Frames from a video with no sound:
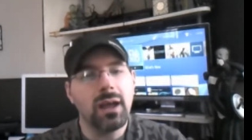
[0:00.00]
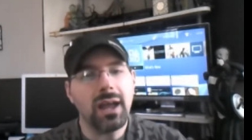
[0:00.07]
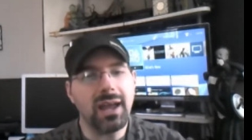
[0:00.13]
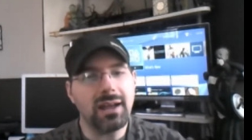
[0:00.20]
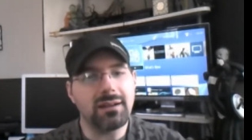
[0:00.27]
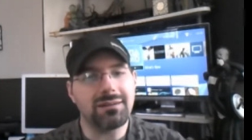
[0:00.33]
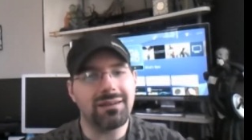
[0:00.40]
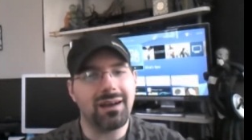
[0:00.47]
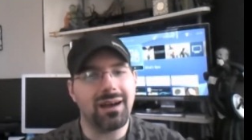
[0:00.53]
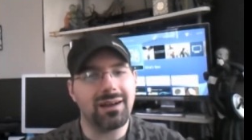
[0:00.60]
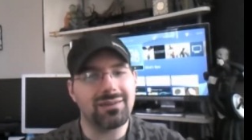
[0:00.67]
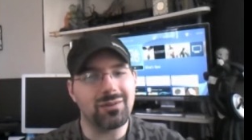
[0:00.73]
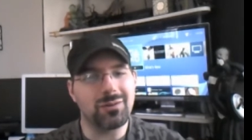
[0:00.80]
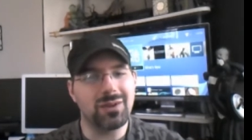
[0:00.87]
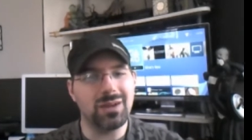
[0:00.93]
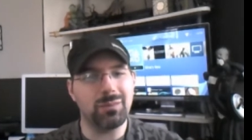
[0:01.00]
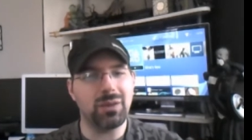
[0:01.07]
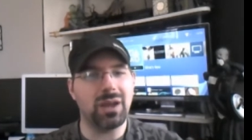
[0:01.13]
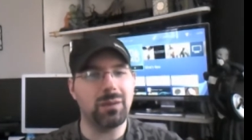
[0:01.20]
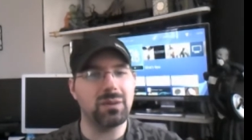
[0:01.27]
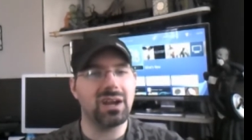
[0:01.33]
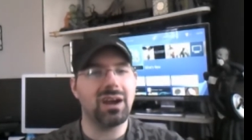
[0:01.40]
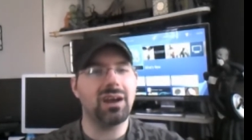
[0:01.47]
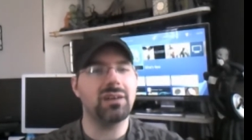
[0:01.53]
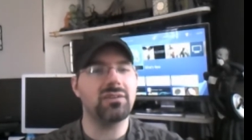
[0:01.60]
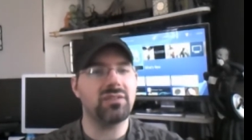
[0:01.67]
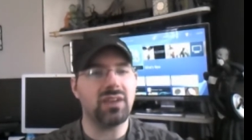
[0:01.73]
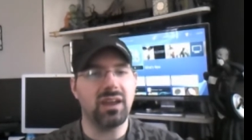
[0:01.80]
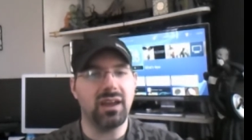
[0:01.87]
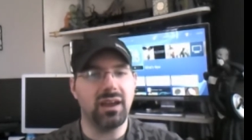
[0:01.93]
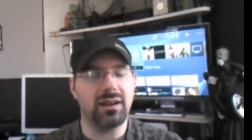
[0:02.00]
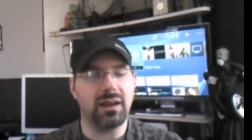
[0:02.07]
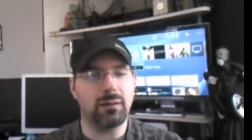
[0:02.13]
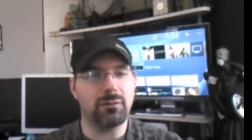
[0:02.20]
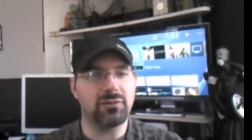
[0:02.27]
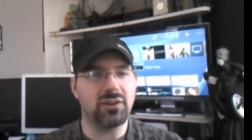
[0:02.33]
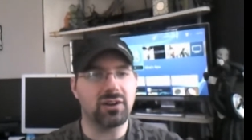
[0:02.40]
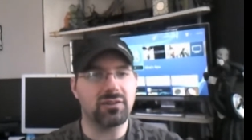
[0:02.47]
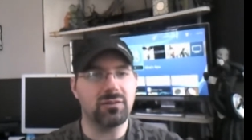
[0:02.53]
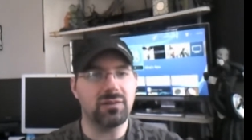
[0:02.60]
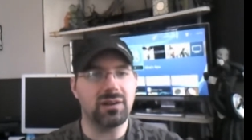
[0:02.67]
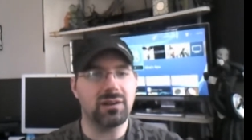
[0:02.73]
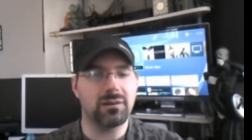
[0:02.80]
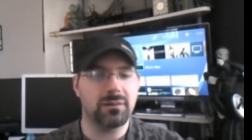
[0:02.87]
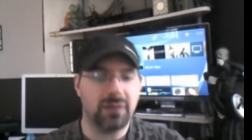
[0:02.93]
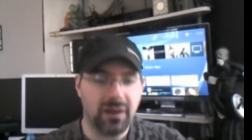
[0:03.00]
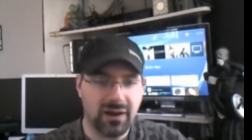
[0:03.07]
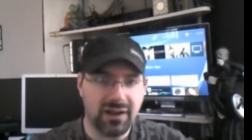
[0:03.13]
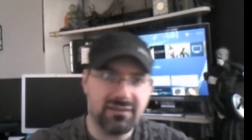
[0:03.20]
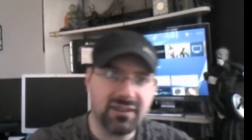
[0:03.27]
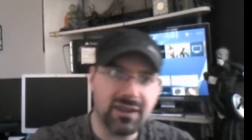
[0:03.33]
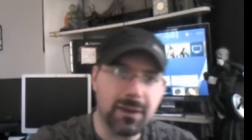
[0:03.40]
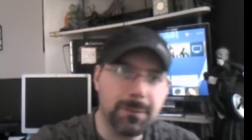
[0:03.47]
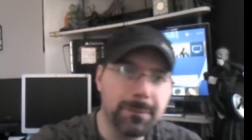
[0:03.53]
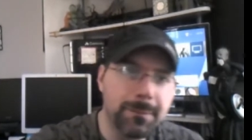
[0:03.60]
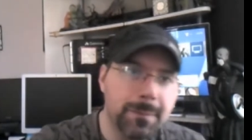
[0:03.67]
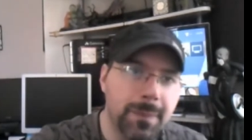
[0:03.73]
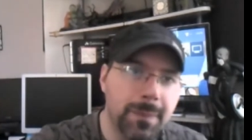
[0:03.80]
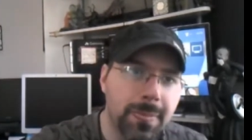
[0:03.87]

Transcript: And uh, so keep gaming, guys, and I will talk to you later. All right, take care.